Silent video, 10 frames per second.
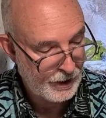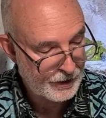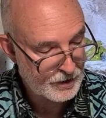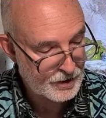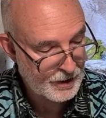
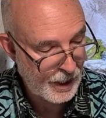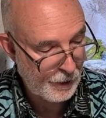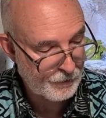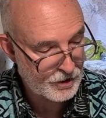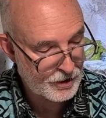and
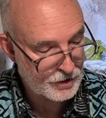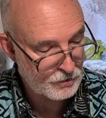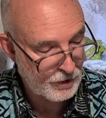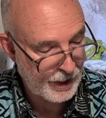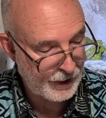establish
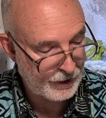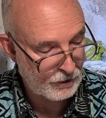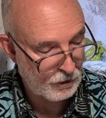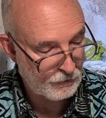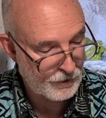his
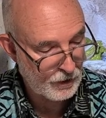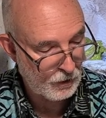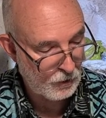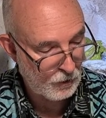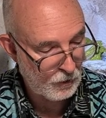reign over
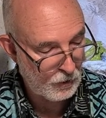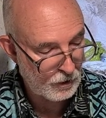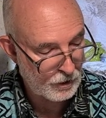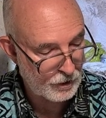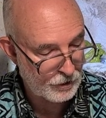the
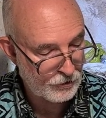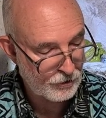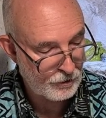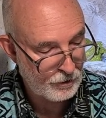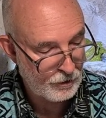whole
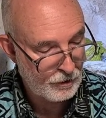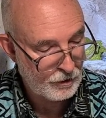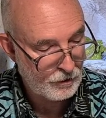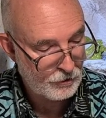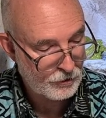earth
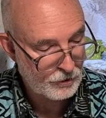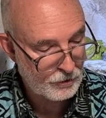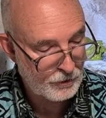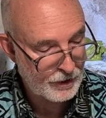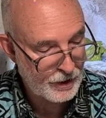
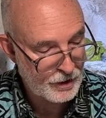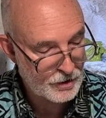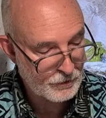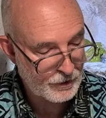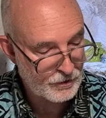through
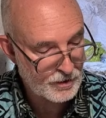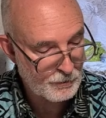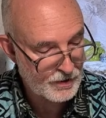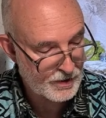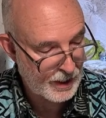Israel's
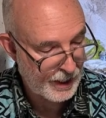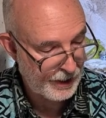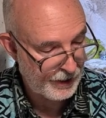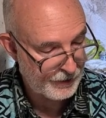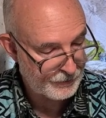
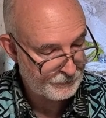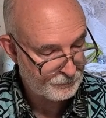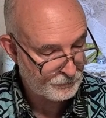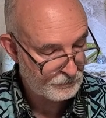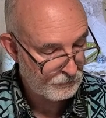Messiah."
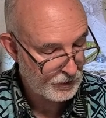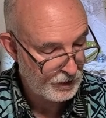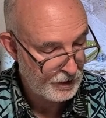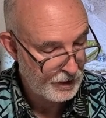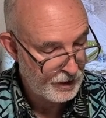
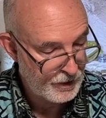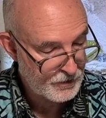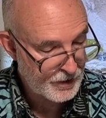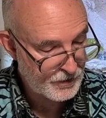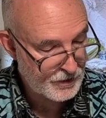
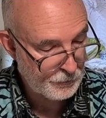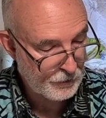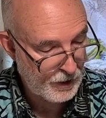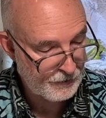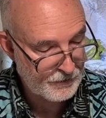Since the
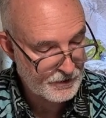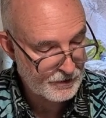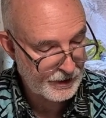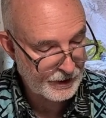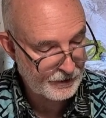
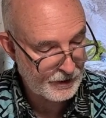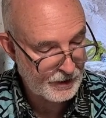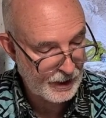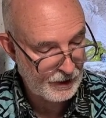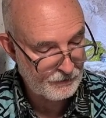prophets linked the
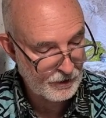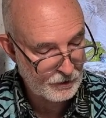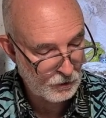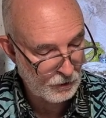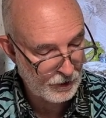day of
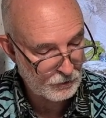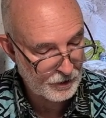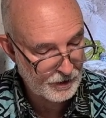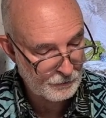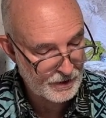the Lord
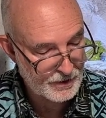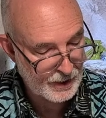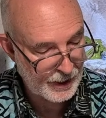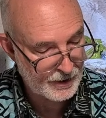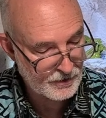with the
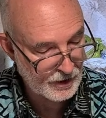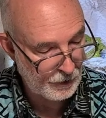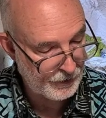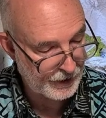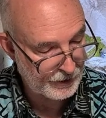Messiah's
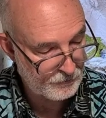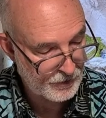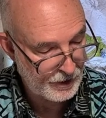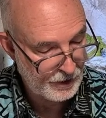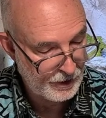coming,
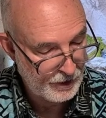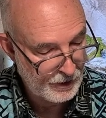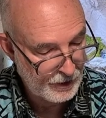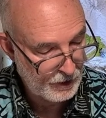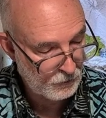
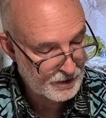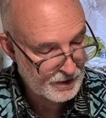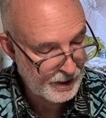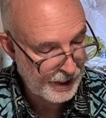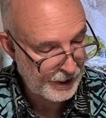it
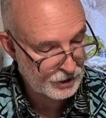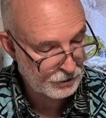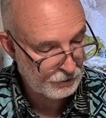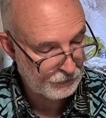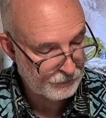was
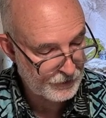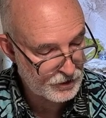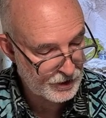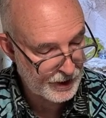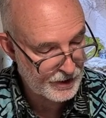natural for
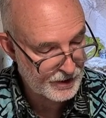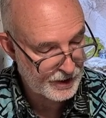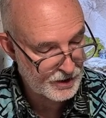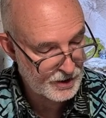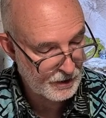
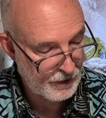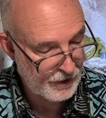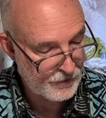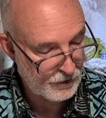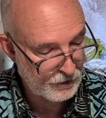Jesus
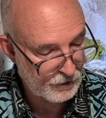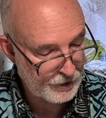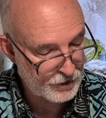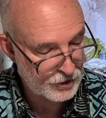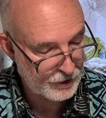and the early